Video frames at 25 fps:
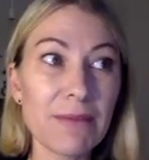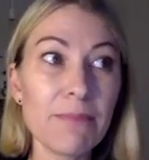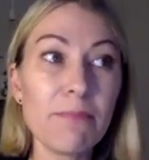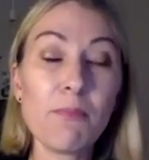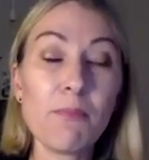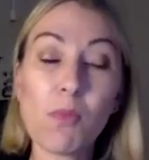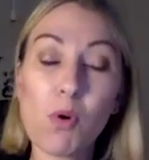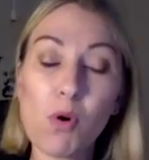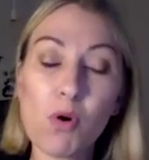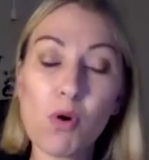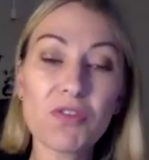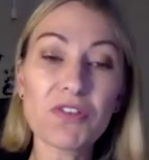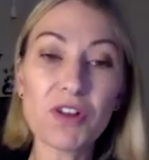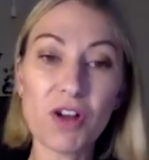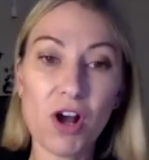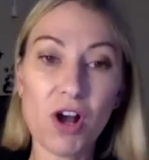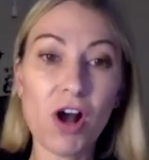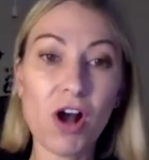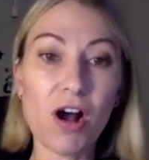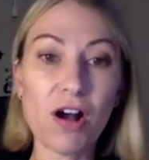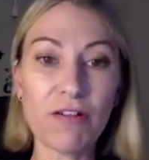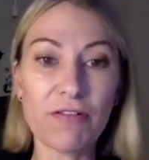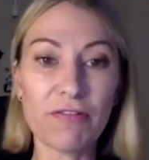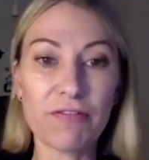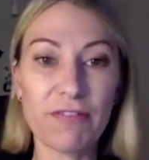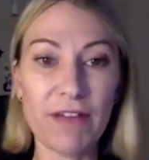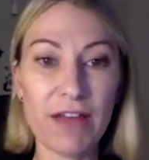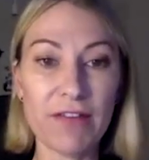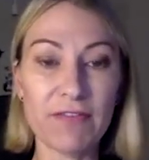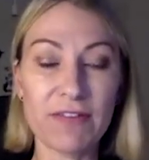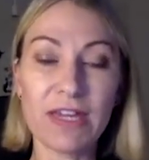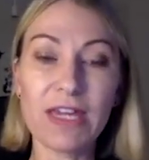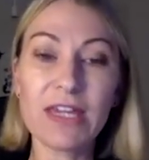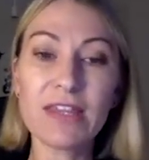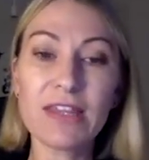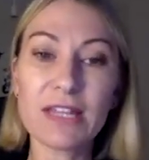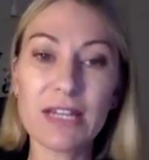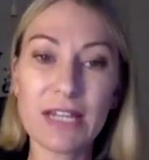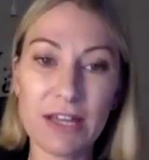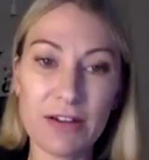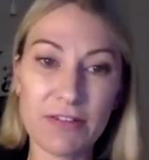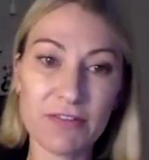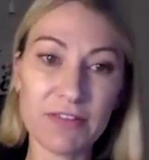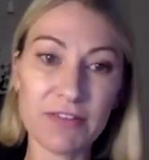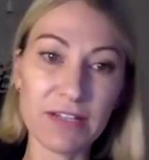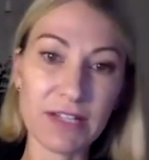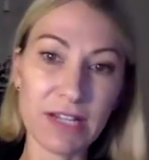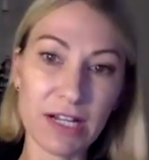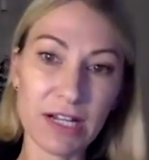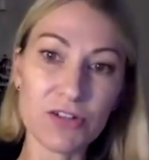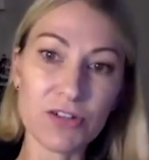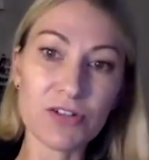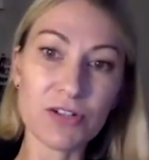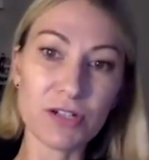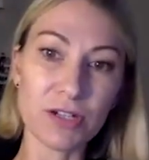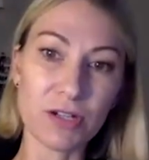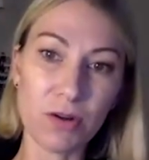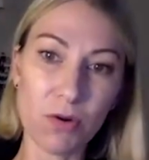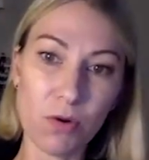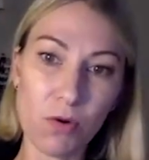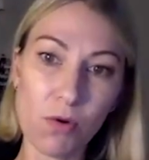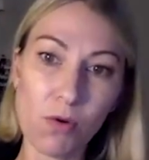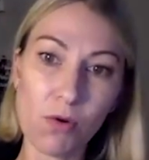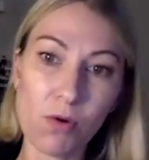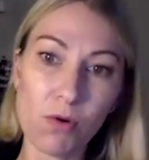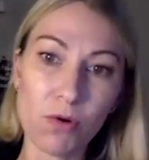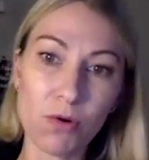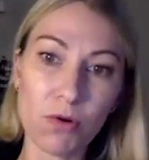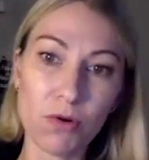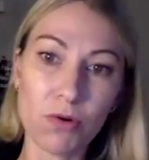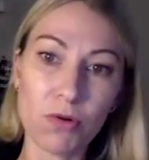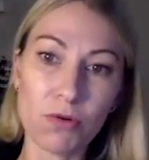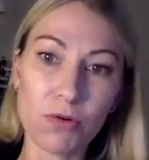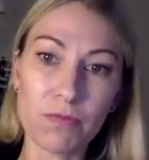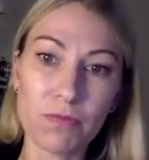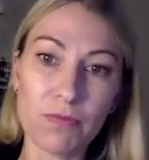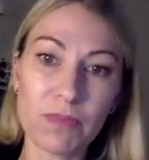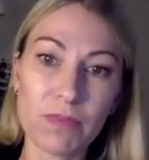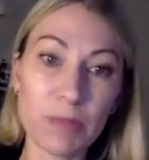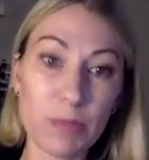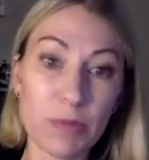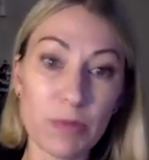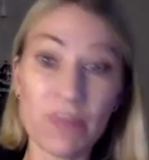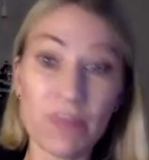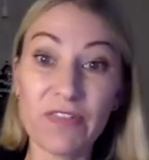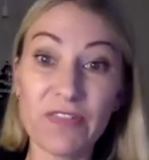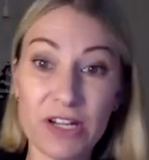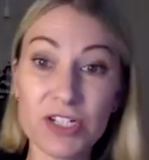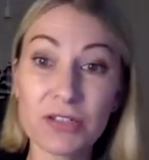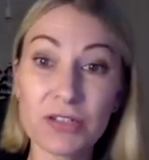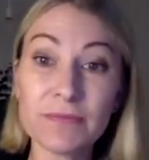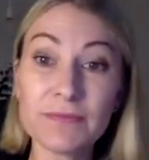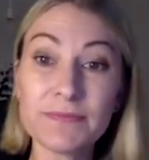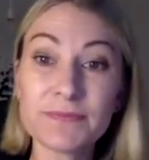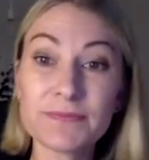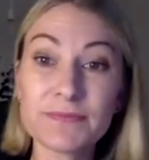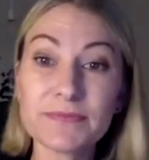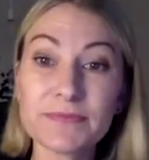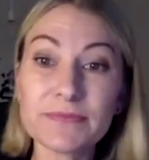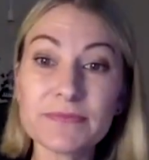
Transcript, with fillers: more than half have either left the country or the profession